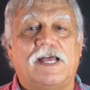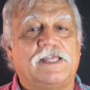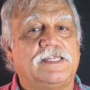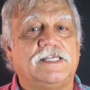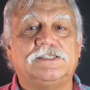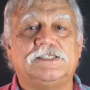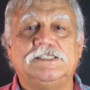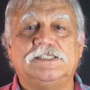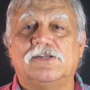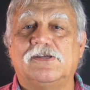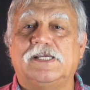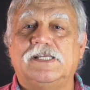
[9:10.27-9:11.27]
I think
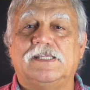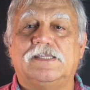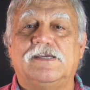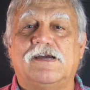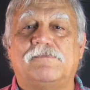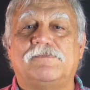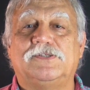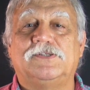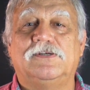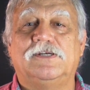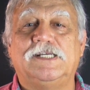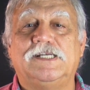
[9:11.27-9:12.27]
she's looking at the
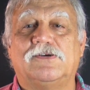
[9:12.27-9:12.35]
opportunity